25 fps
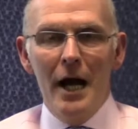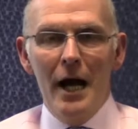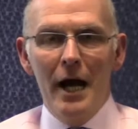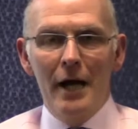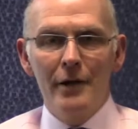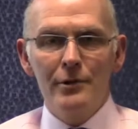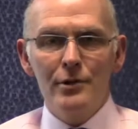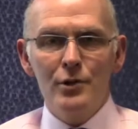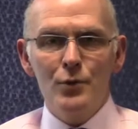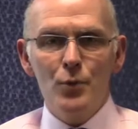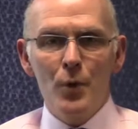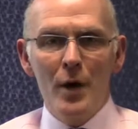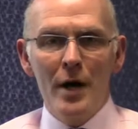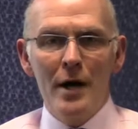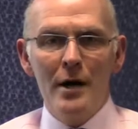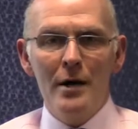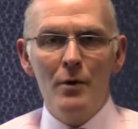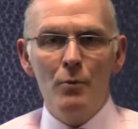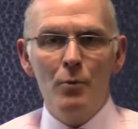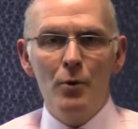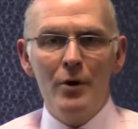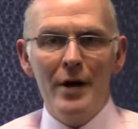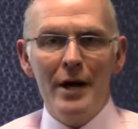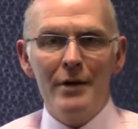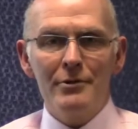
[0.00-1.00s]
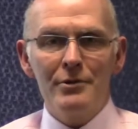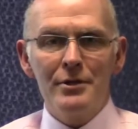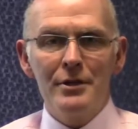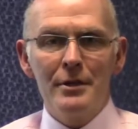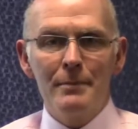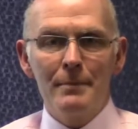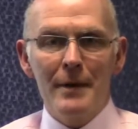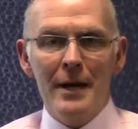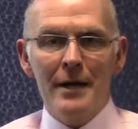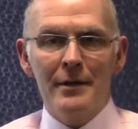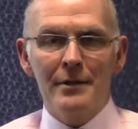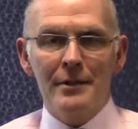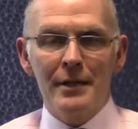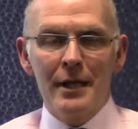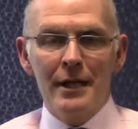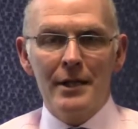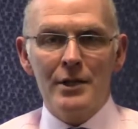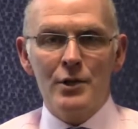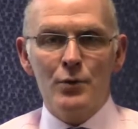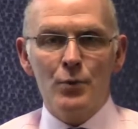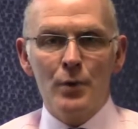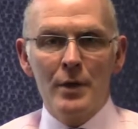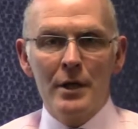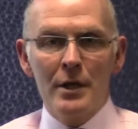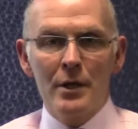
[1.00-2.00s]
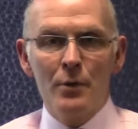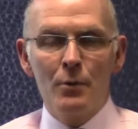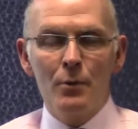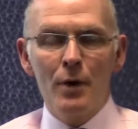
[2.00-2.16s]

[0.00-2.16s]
Elsewhere, we're out and about next week.